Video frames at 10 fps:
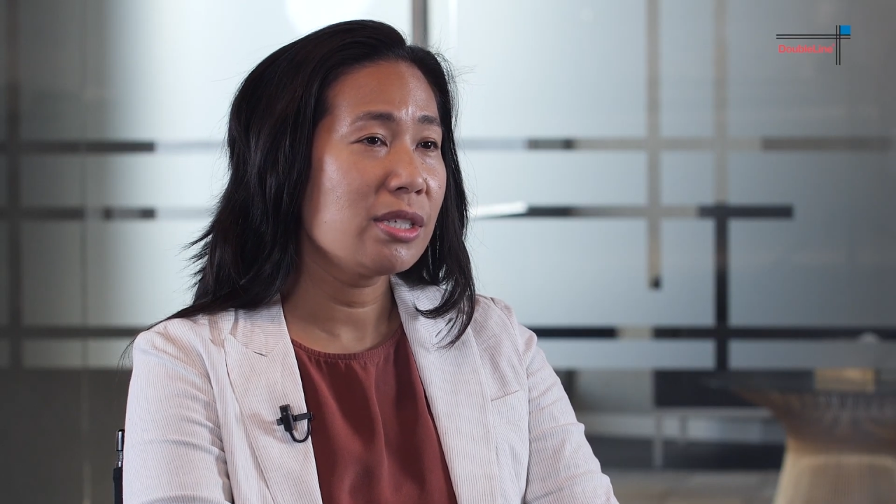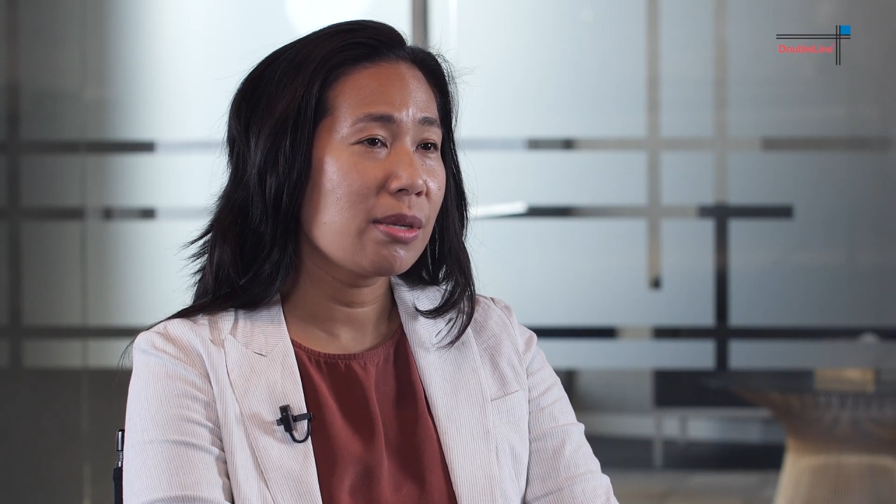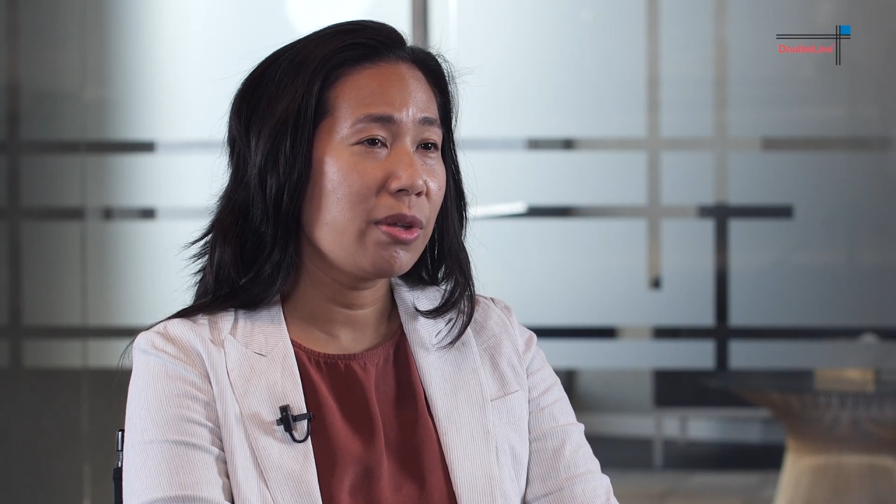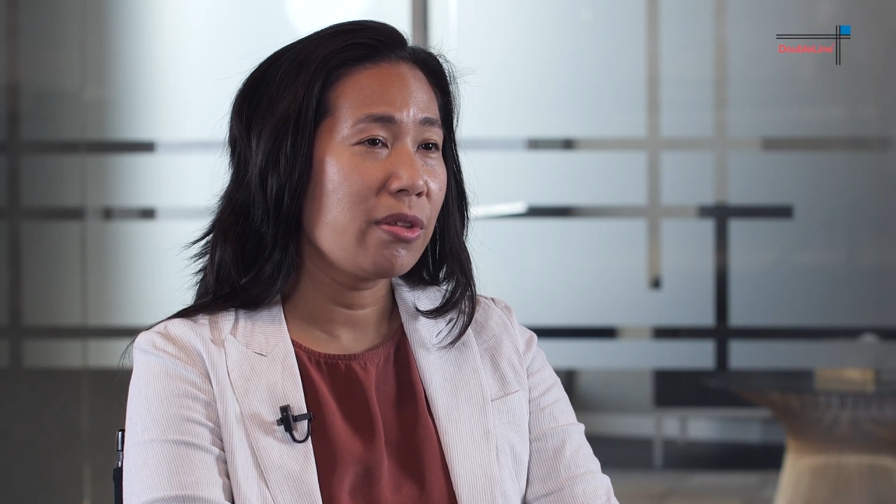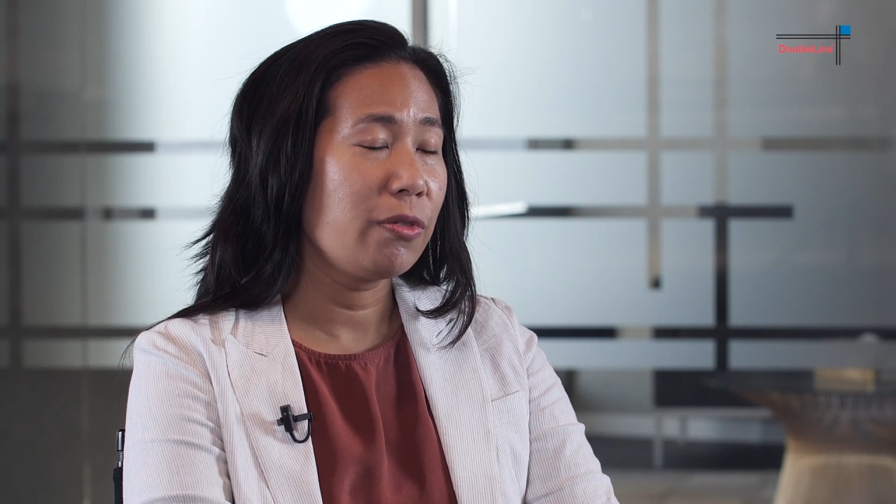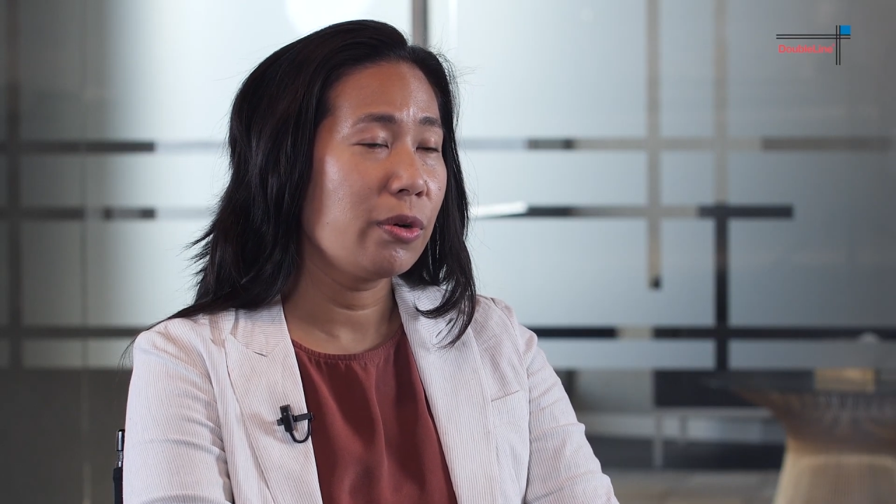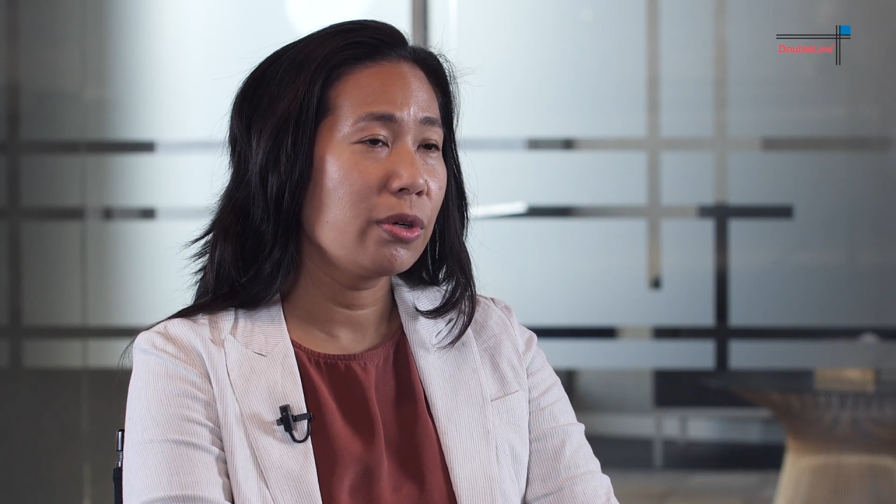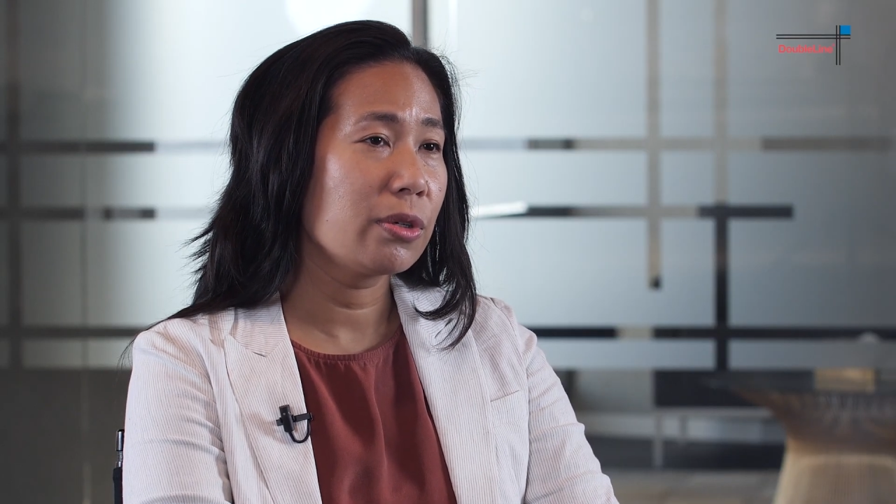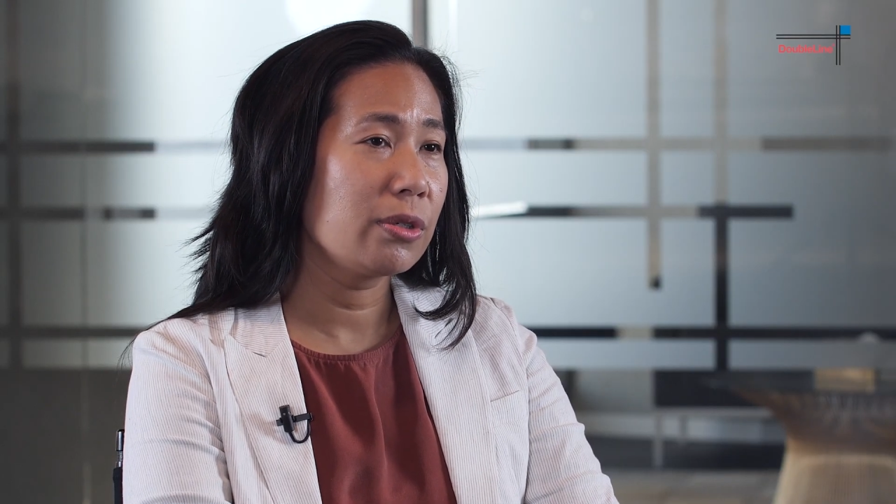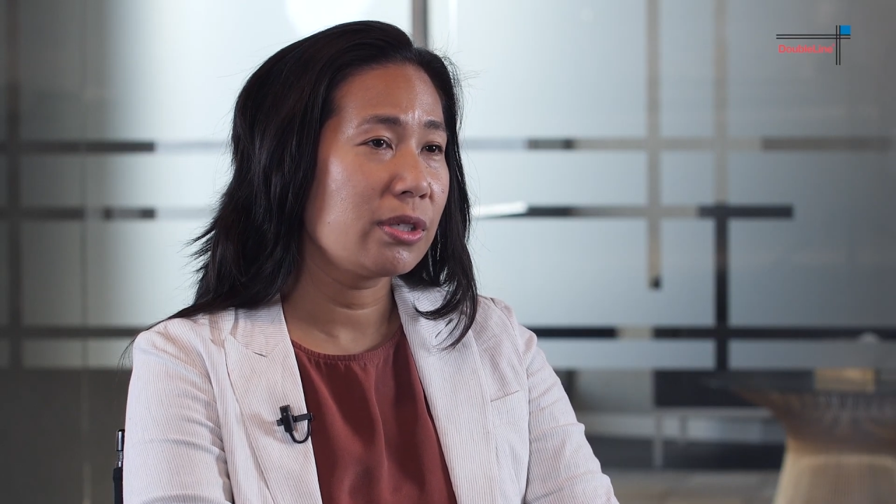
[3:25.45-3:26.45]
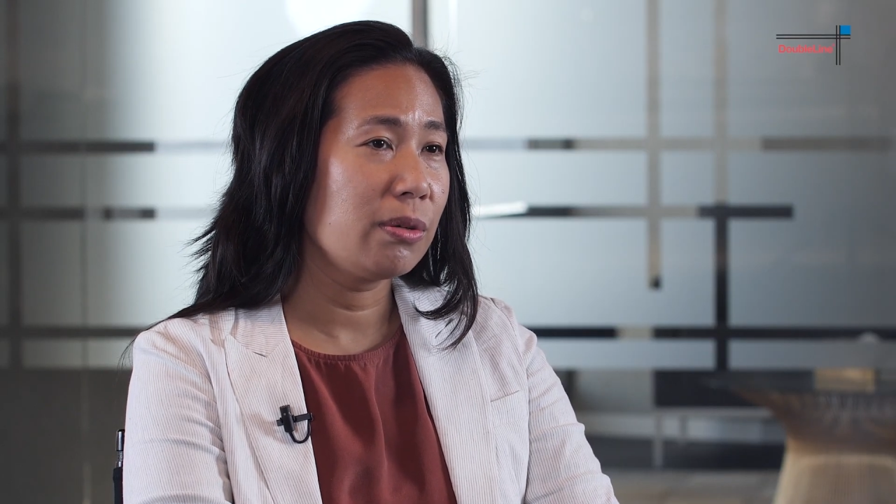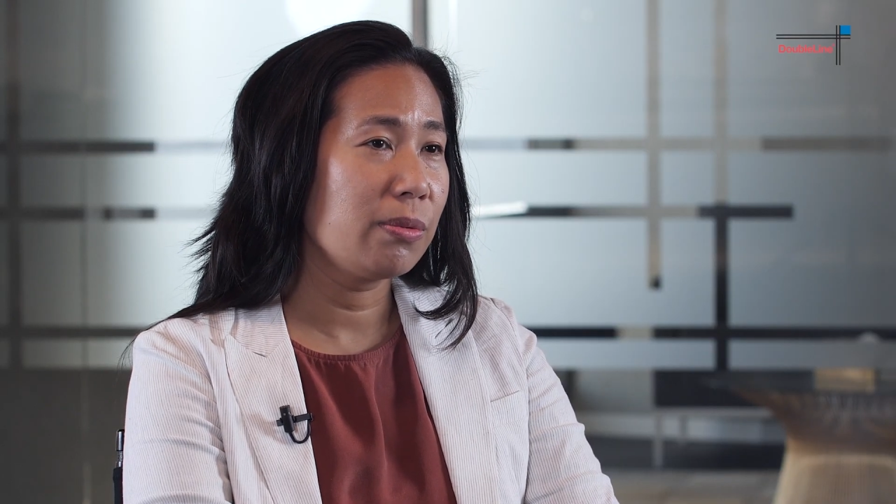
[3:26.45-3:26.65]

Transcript: some of the foreign currency